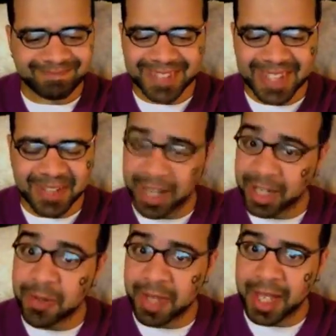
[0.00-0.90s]
If I
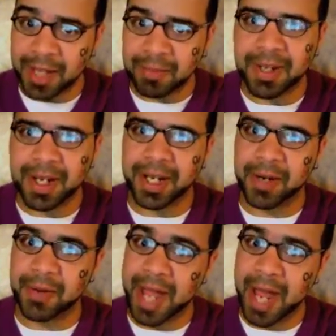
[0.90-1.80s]
knew then what I
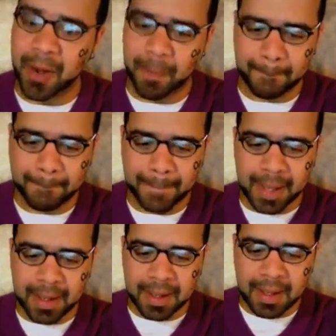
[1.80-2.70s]
know now.
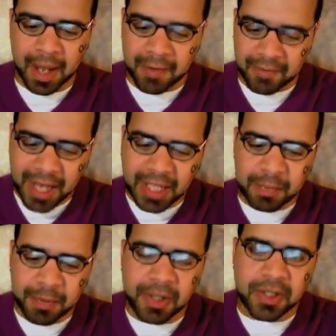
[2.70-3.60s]
I finally
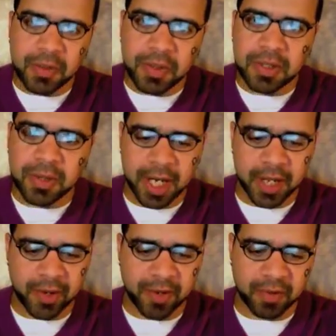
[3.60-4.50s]
put two and two
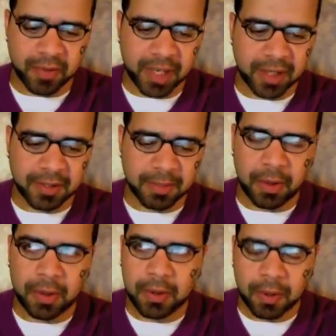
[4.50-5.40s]
together after reading some
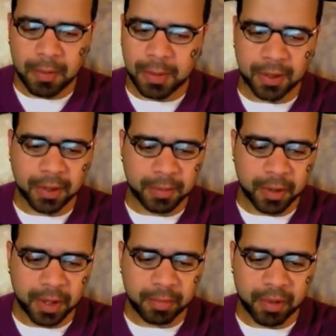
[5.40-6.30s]
horrible little
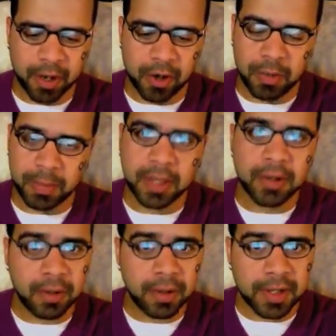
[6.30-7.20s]
book brought home in
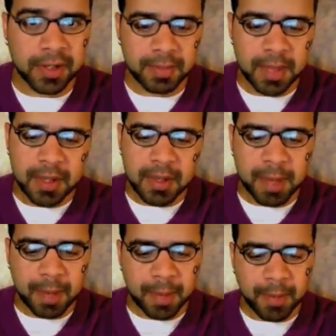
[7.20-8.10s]
earnest
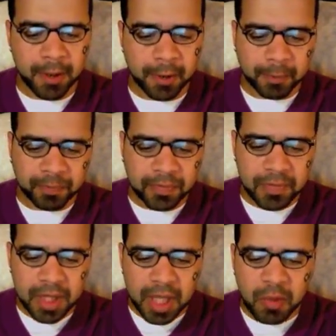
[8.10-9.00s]
by my mother.
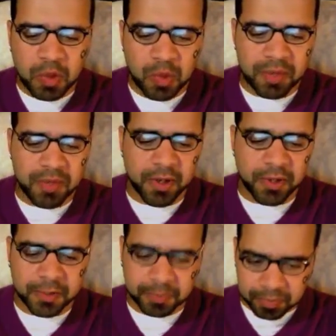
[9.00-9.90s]
It was one of those